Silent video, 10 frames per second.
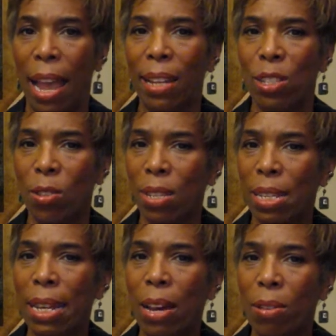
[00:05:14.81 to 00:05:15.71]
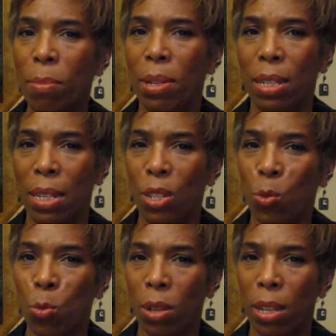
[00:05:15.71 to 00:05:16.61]
And so this accountability
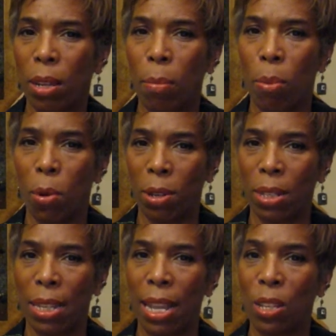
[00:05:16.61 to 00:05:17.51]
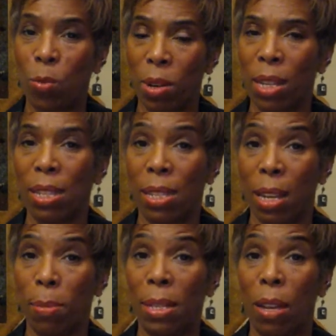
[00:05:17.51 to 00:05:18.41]
is really important, and that's one of the
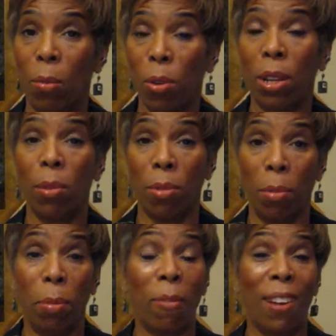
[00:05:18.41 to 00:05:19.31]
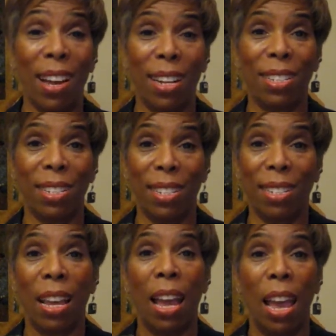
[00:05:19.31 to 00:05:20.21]
steps that working with me provides,
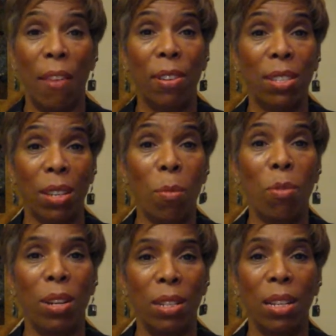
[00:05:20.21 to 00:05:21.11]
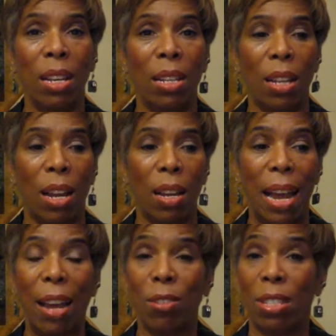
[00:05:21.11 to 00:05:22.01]
is having someone
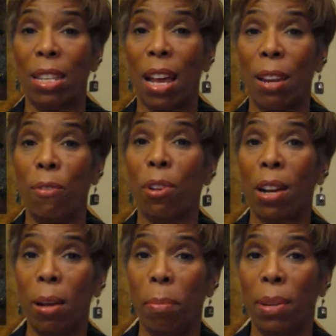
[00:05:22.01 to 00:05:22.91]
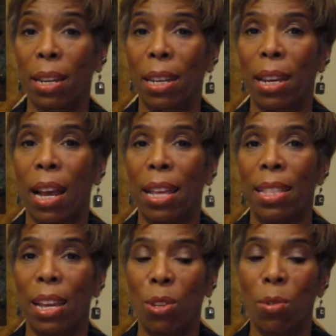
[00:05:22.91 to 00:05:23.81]
outside of your company
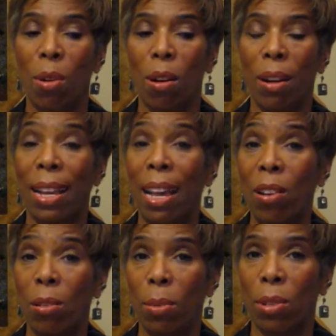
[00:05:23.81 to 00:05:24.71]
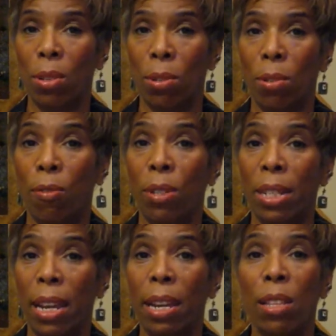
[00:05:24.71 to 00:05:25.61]
that you are accountable to for
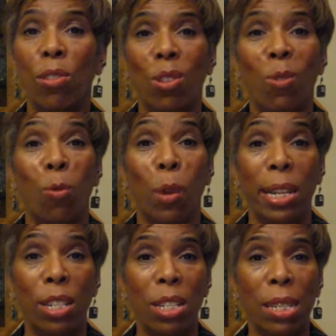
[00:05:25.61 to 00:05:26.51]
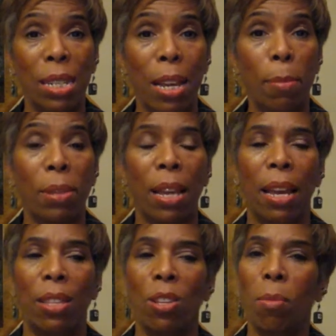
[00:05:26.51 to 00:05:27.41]
taking those courageous steps
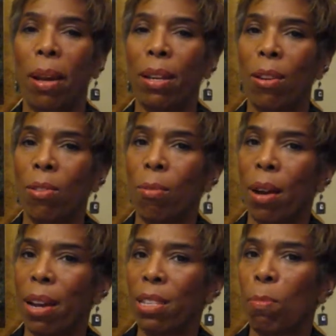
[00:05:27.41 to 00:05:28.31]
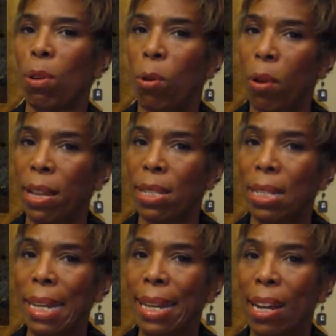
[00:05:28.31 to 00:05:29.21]
that you might otherwise
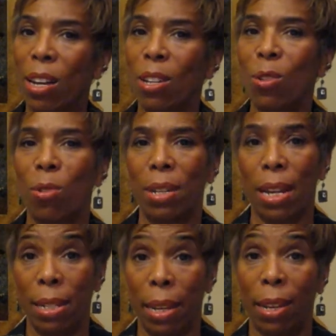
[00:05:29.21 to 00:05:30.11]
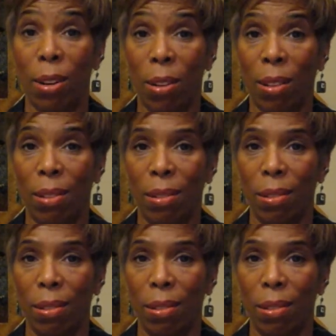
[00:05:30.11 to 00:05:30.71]
procrastinate on or not take at all.